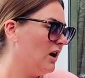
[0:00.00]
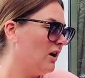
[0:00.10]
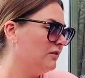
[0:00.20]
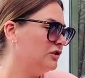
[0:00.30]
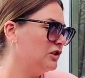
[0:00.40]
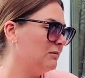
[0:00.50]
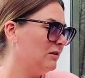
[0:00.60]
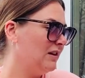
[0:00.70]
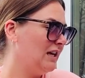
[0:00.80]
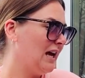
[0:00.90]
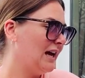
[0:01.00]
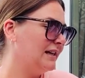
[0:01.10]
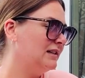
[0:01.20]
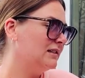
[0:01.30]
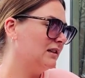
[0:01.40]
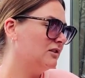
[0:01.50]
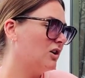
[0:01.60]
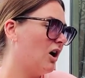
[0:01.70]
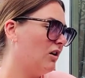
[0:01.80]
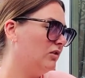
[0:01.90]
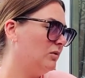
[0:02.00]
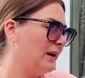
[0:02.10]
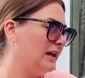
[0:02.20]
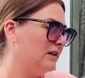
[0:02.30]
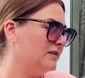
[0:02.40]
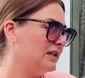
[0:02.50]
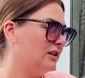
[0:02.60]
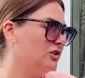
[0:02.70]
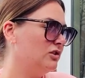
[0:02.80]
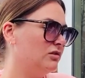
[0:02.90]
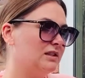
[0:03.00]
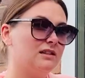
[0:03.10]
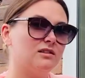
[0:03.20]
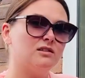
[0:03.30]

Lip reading: of shimmering ice and coral waves and shooting